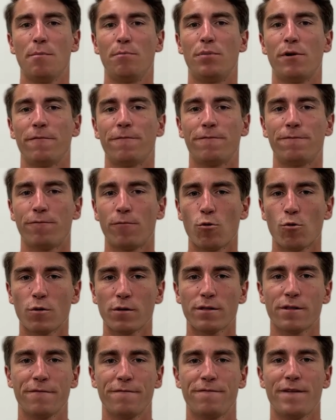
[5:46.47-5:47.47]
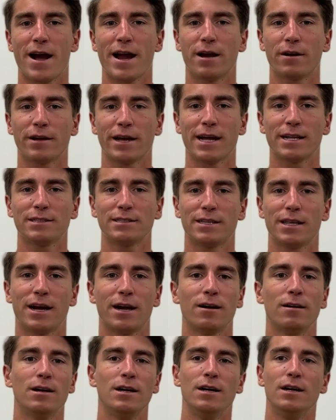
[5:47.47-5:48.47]
before the fire gets
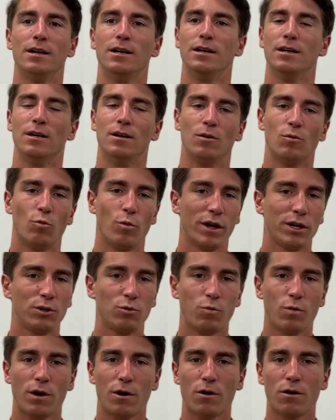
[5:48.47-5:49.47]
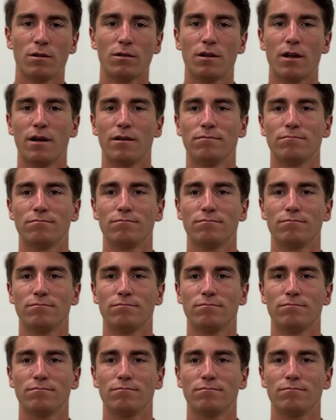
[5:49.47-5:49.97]
there, which will